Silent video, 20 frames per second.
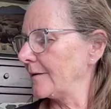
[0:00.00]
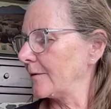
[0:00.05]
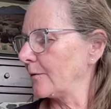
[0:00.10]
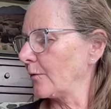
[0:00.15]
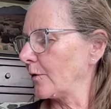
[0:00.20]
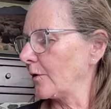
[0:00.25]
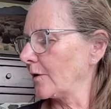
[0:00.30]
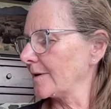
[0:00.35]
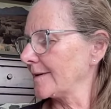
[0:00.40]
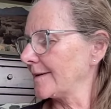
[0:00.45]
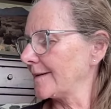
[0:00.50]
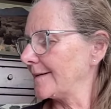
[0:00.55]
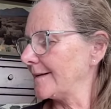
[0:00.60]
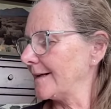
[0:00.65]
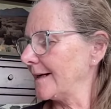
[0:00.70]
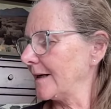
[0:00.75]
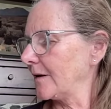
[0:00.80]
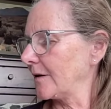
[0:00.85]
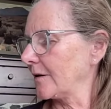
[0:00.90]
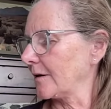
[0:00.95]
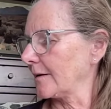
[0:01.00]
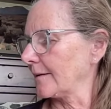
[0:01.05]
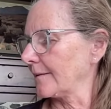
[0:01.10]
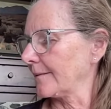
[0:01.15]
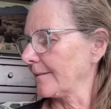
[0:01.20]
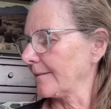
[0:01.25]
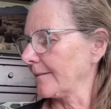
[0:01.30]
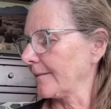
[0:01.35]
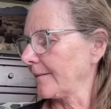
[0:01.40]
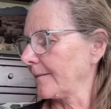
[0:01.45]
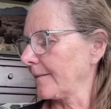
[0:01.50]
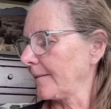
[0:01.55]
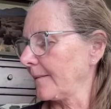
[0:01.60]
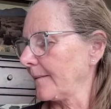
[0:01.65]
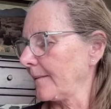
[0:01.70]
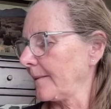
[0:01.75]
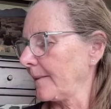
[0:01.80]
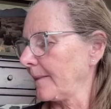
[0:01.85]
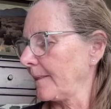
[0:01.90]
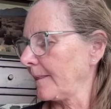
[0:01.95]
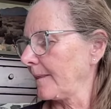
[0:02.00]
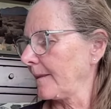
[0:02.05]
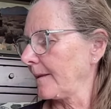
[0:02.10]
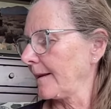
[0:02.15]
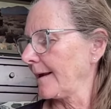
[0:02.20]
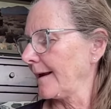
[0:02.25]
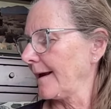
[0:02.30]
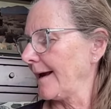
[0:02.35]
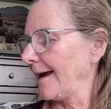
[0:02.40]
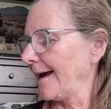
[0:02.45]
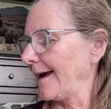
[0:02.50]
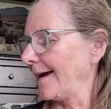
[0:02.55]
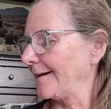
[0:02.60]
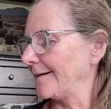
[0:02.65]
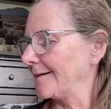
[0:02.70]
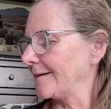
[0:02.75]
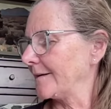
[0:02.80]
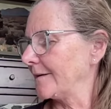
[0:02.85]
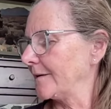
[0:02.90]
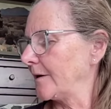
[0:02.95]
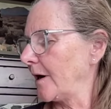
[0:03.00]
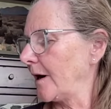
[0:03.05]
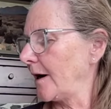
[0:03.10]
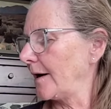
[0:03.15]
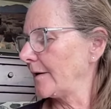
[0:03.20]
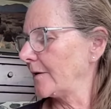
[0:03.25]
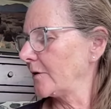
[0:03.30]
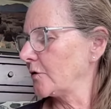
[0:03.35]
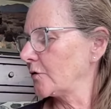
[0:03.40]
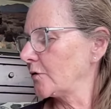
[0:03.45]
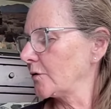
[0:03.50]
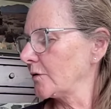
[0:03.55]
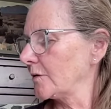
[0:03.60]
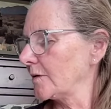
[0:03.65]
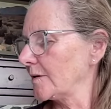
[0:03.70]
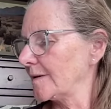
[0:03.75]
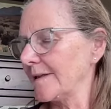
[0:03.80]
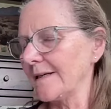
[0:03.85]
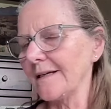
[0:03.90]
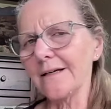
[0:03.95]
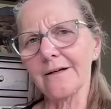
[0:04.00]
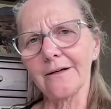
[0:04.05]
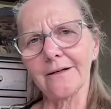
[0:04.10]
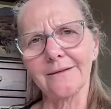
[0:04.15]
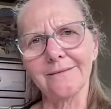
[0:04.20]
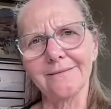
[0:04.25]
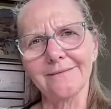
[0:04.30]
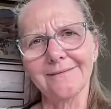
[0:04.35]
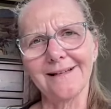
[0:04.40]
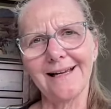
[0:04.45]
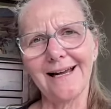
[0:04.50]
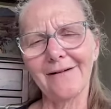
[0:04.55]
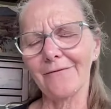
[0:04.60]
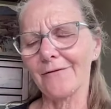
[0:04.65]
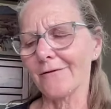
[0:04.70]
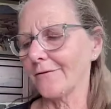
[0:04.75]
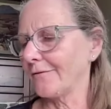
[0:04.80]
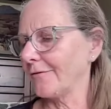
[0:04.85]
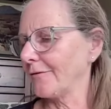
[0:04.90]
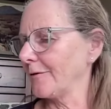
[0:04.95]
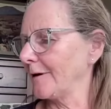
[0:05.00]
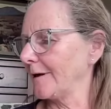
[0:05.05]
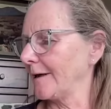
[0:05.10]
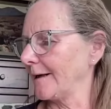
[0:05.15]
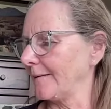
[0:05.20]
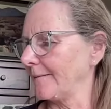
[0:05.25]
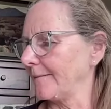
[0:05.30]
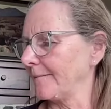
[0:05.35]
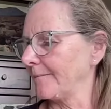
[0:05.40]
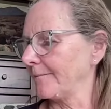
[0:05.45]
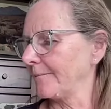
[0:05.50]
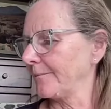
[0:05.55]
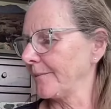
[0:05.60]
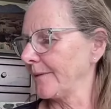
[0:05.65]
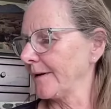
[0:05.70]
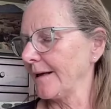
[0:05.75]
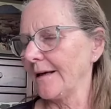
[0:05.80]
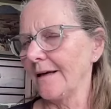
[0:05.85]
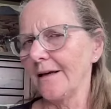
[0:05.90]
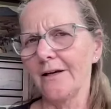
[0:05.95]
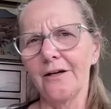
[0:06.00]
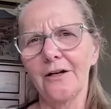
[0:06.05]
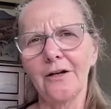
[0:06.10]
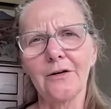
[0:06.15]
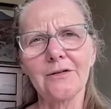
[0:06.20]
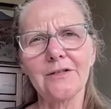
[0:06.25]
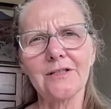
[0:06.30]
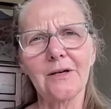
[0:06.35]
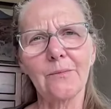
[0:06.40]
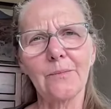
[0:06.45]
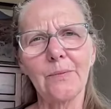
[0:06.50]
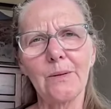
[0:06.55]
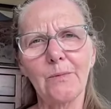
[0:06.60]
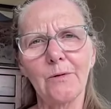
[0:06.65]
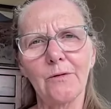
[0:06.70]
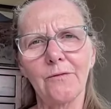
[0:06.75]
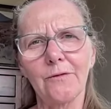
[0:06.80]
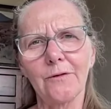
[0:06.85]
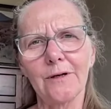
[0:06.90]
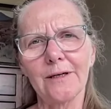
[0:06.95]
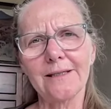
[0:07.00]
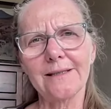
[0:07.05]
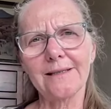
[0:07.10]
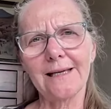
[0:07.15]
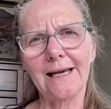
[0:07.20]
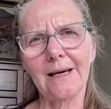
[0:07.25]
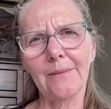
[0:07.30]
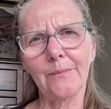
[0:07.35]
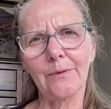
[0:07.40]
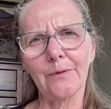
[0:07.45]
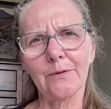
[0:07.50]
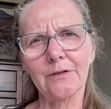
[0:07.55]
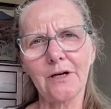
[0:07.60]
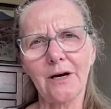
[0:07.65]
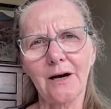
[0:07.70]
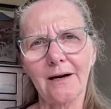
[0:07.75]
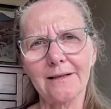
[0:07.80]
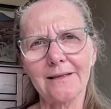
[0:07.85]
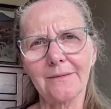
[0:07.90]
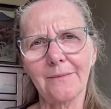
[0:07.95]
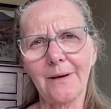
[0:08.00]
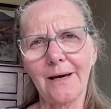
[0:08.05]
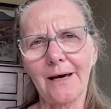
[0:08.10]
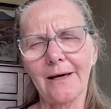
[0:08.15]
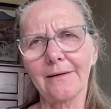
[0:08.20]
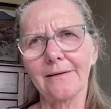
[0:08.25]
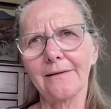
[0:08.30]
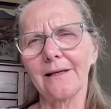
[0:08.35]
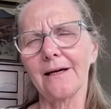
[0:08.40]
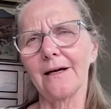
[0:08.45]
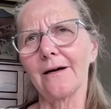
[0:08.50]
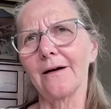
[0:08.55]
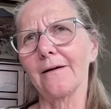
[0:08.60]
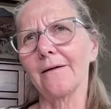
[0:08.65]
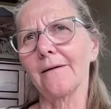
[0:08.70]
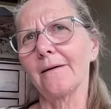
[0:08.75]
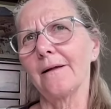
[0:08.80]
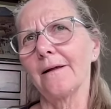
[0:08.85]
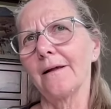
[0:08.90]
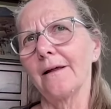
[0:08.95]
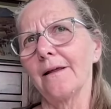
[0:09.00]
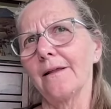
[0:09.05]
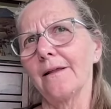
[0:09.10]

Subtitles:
word seeker and not a true seer, effort free. You know, some people, for example, talked about their